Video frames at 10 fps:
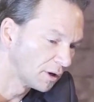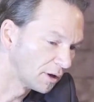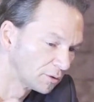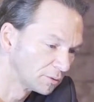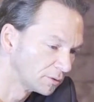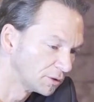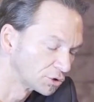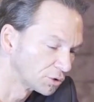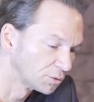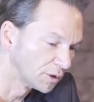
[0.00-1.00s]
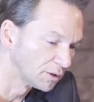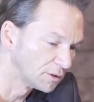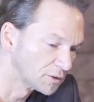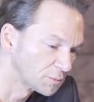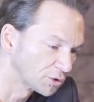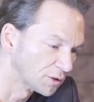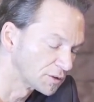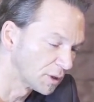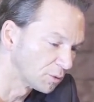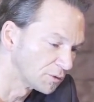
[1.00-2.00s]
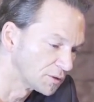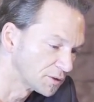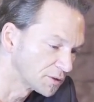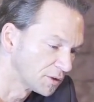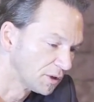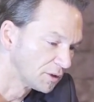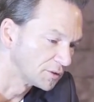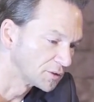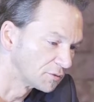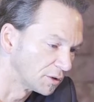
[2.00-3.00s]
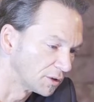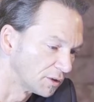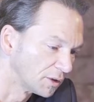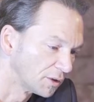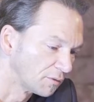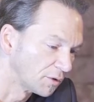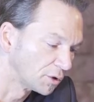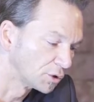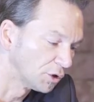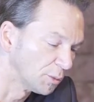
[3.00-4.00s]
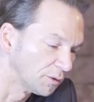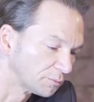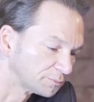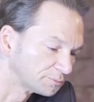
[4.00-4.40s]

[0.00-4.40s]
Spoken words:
I don't need to show you any special example for this. This is very, very common.